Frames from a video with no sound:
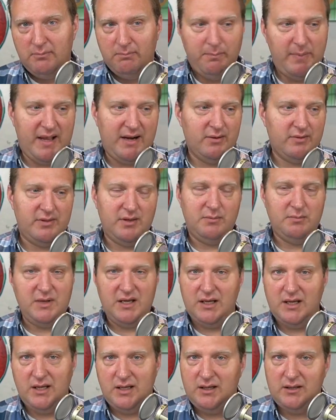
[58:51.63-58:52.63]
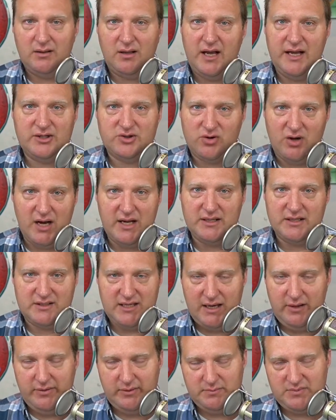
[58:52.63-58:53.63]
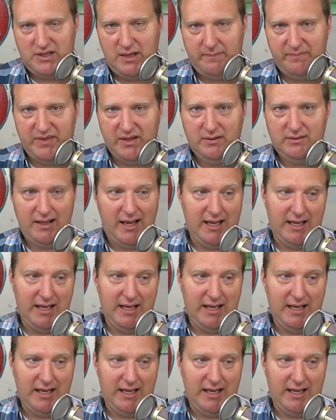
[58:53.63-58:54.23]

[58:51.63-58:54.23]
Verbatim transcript: better than me like trying to tell them something.